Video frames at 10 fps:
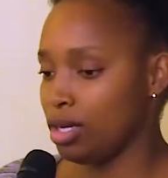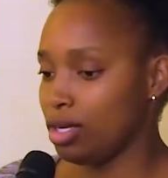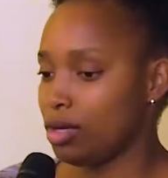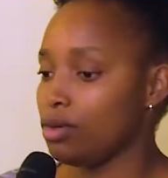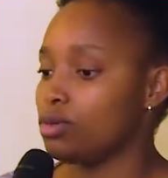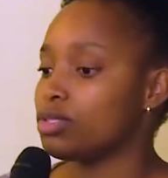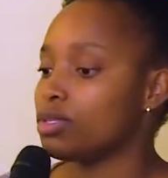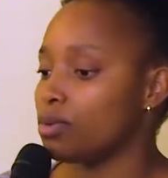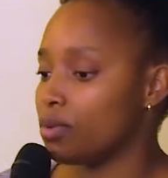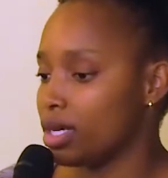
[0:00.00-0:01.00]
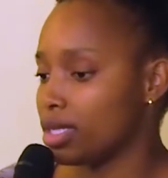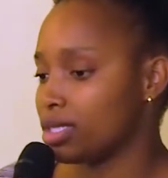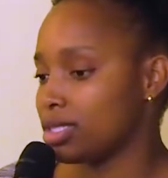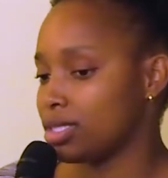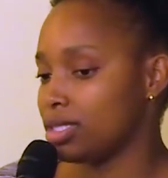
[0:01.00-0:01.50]
Now, losing
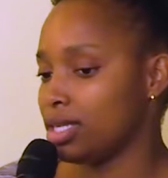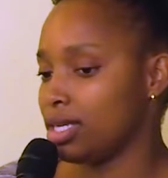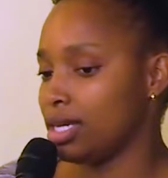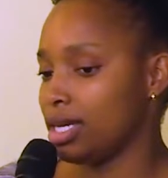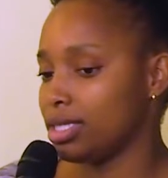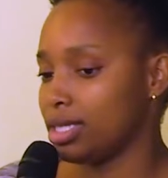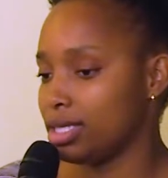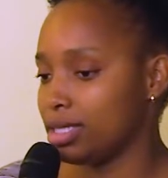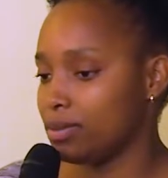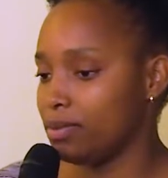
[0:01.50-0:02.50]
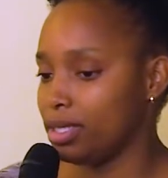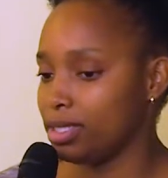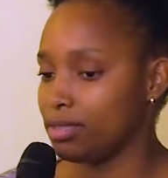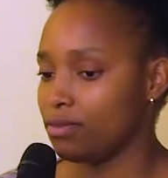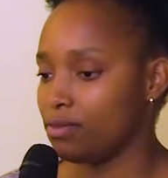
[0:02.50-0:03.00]
weight is a
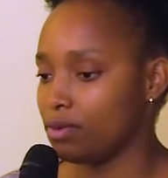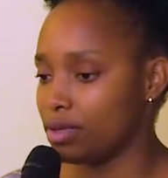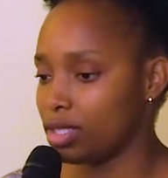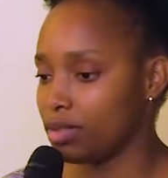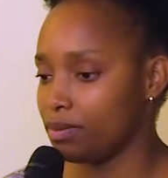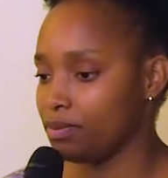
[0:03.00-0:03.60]
discipline for